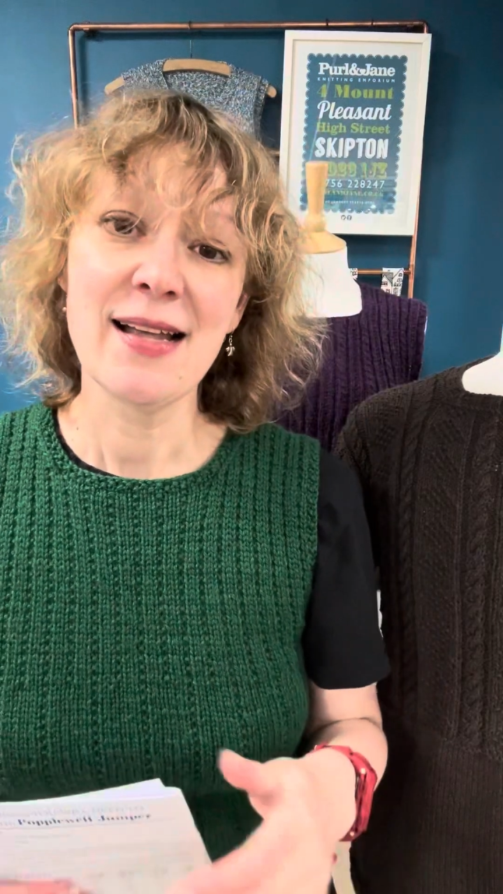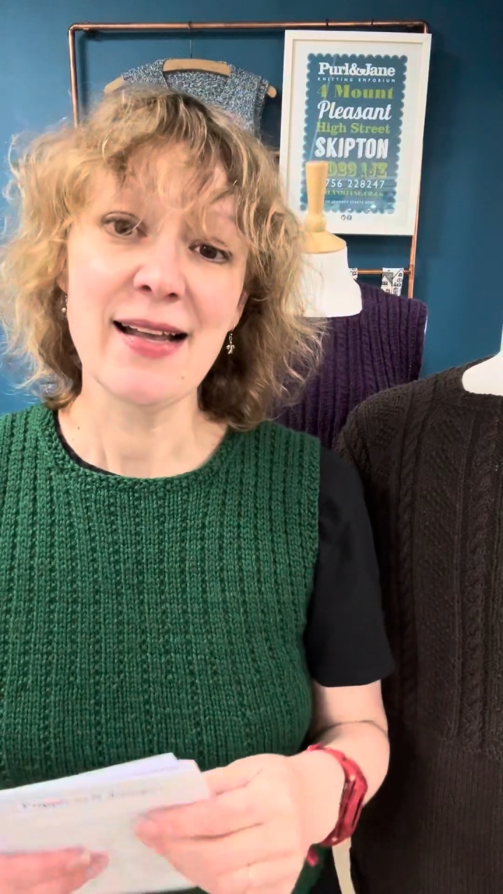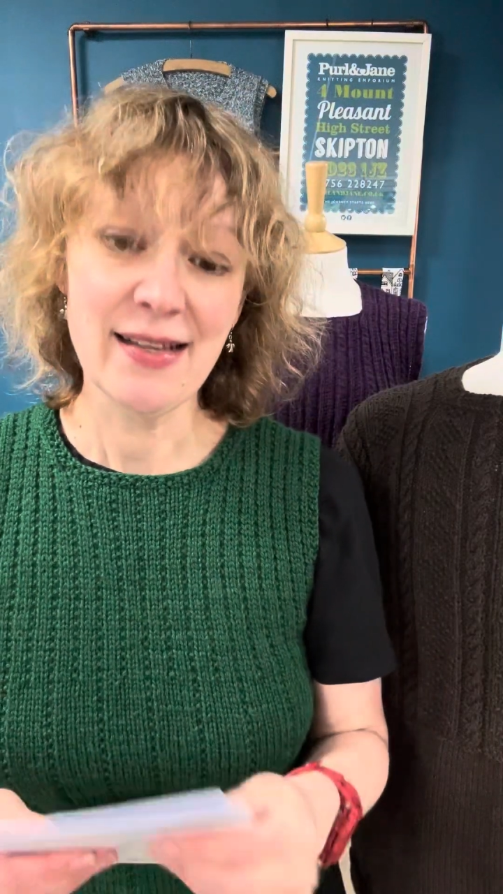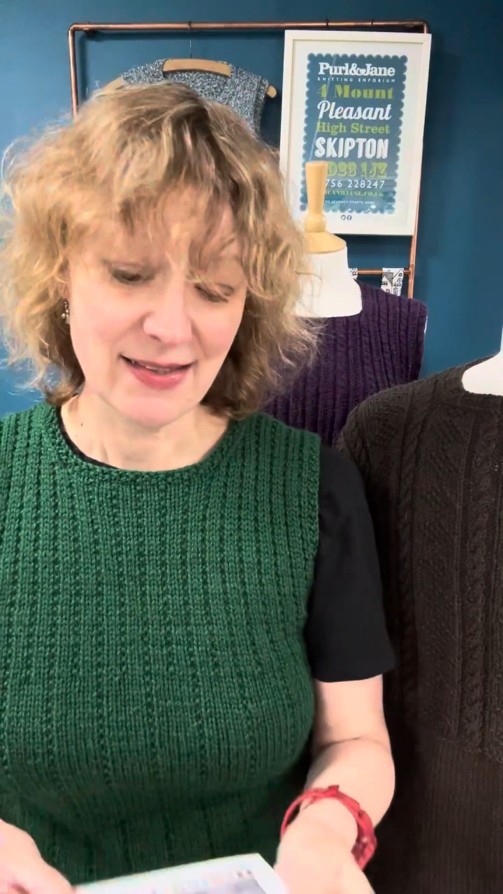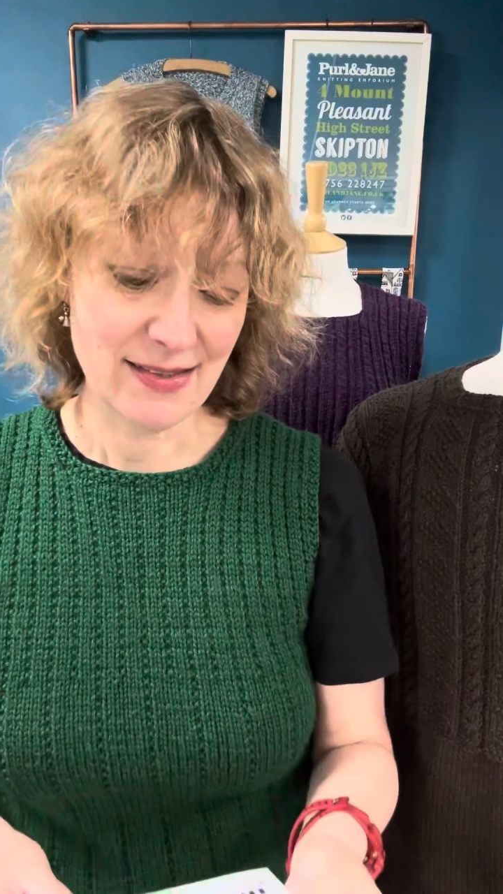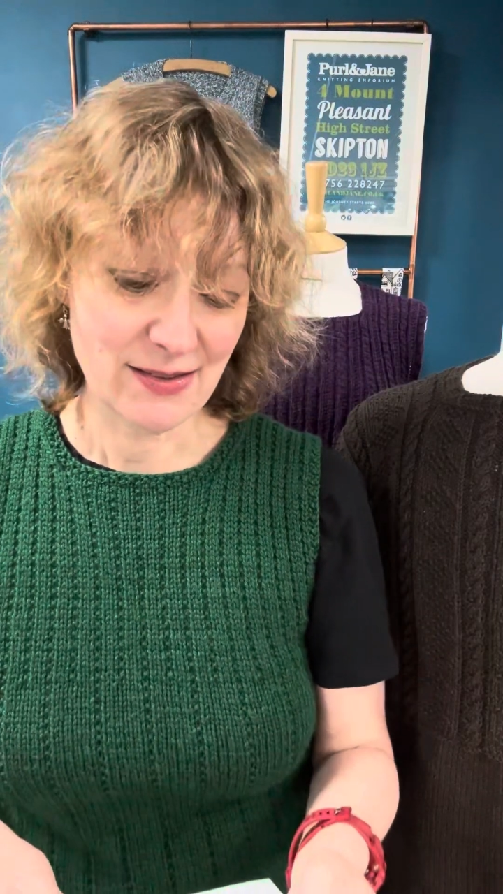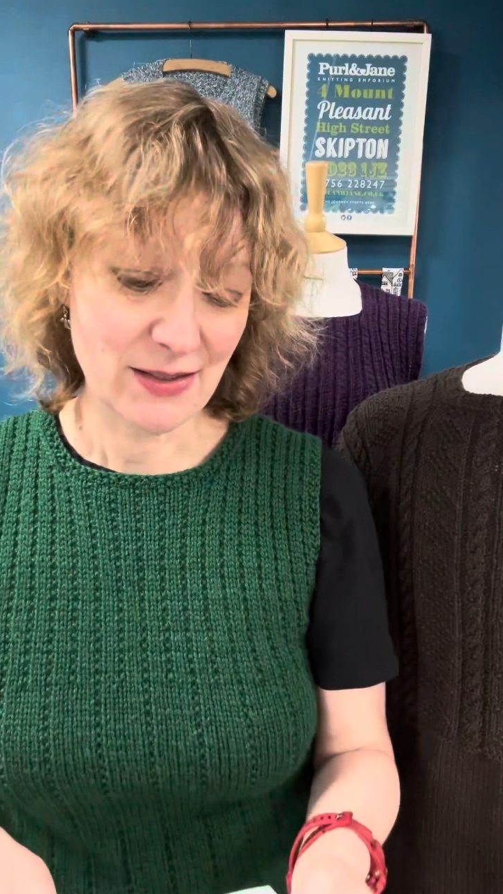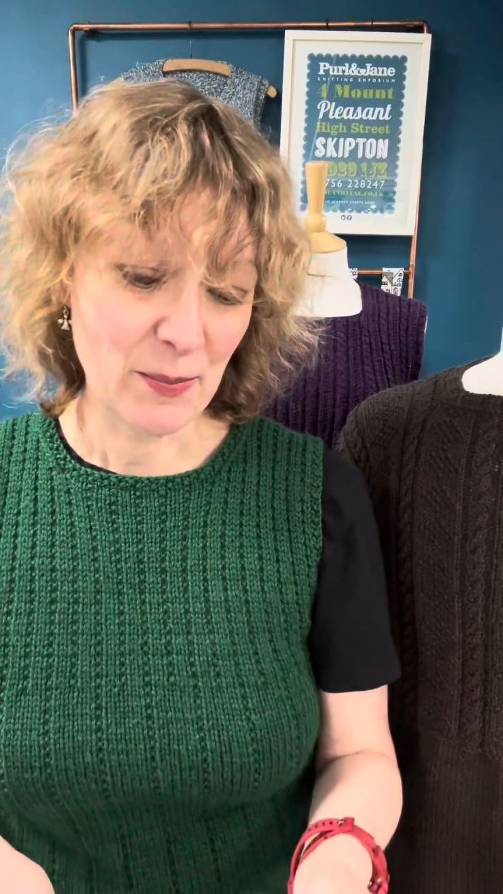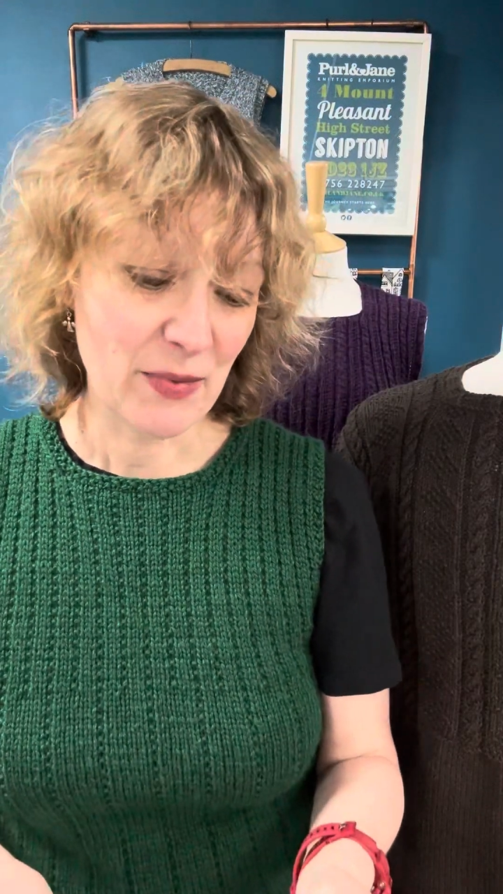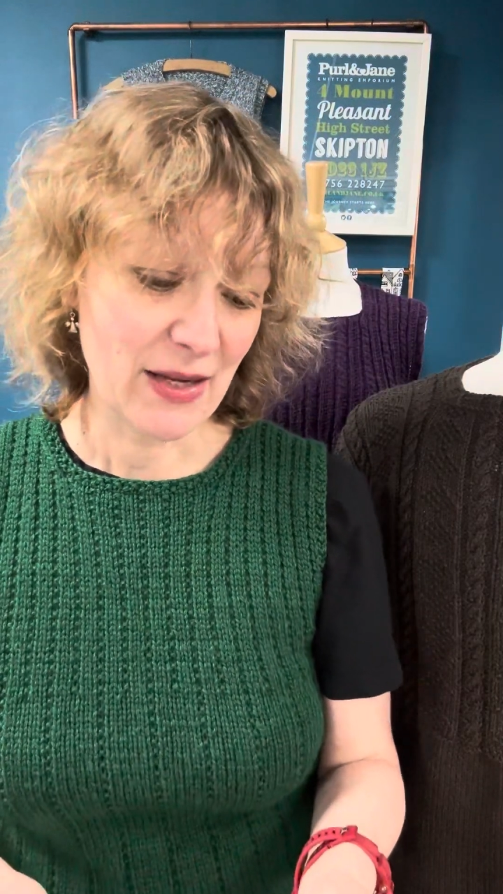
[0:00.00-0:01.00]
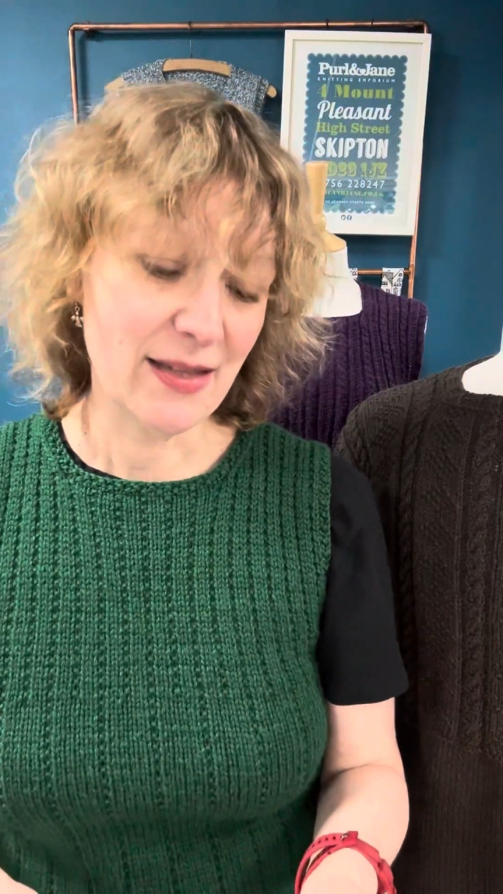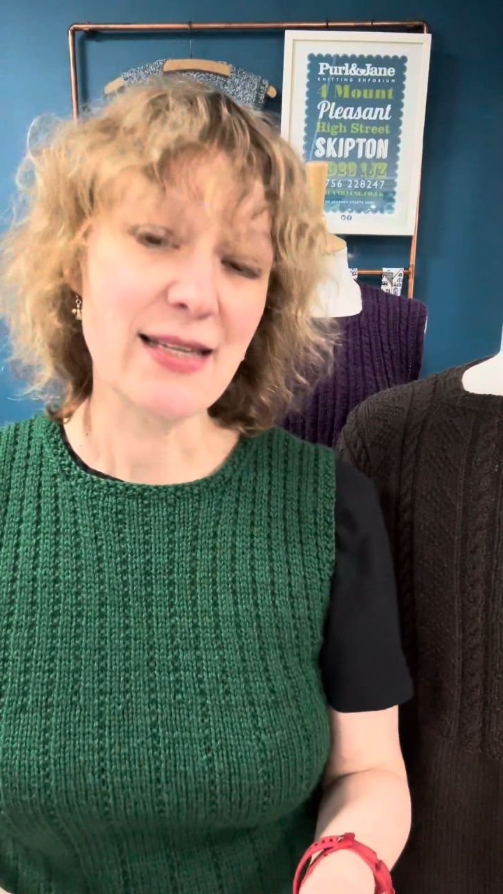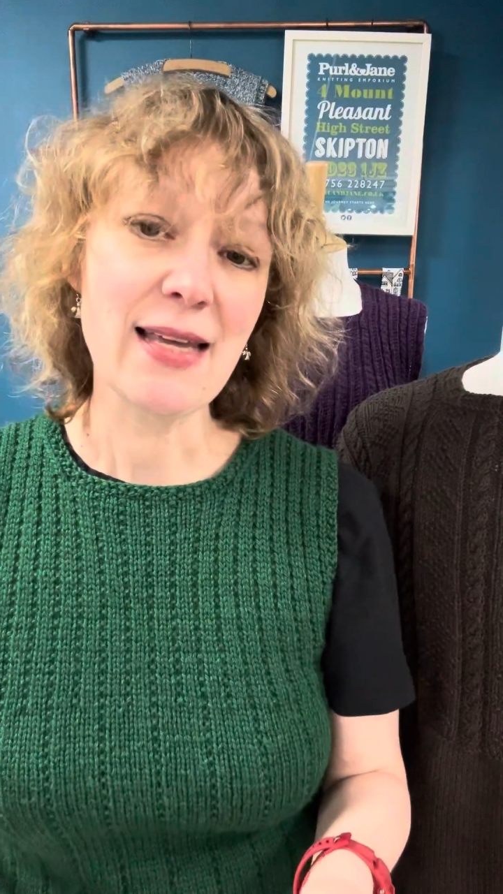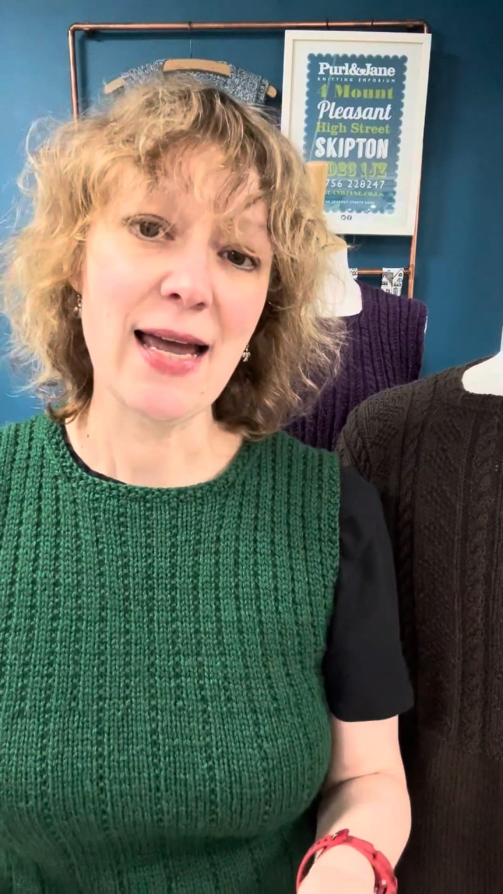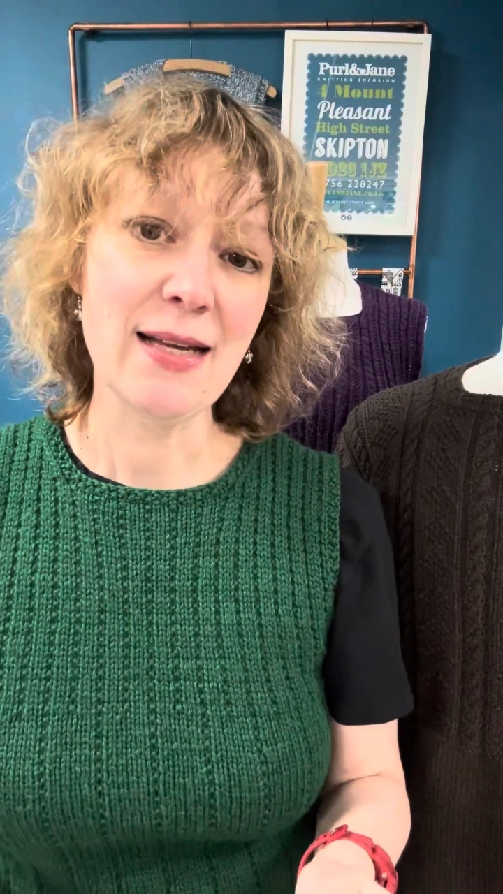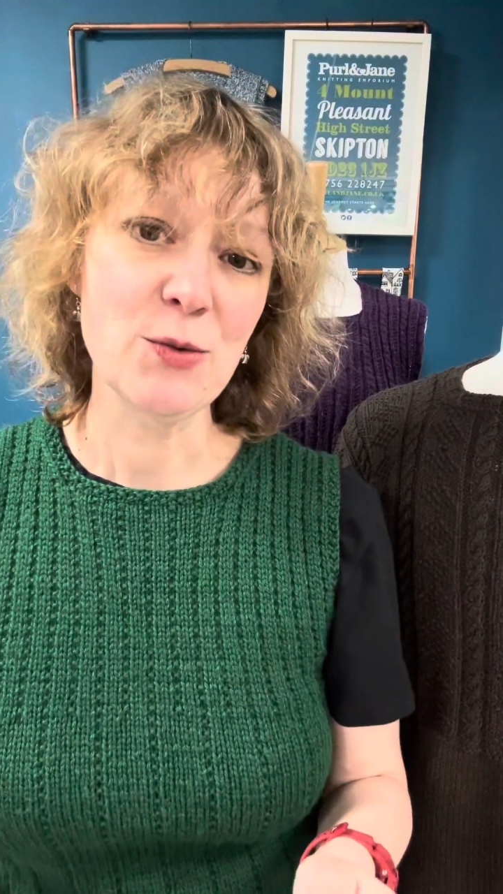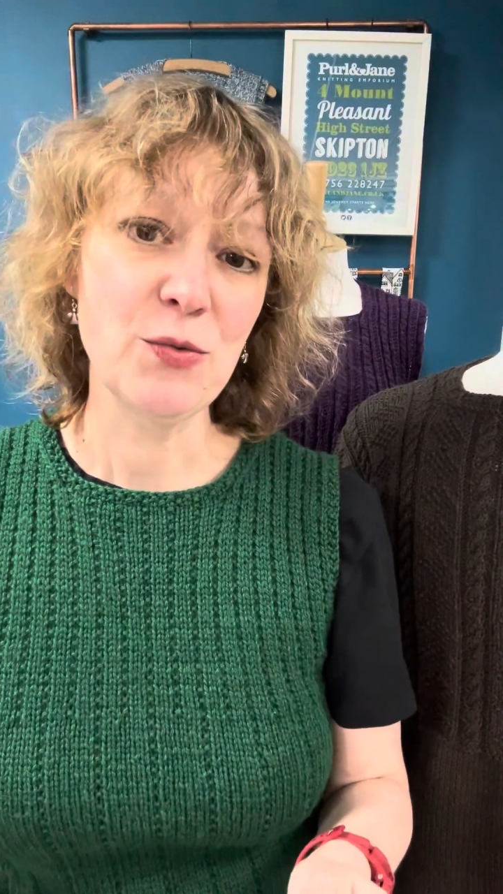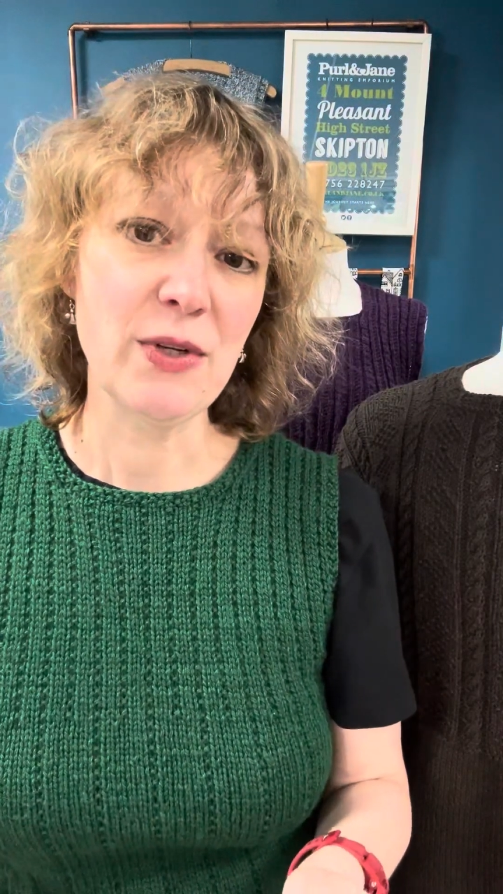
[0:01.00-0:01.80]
is something that can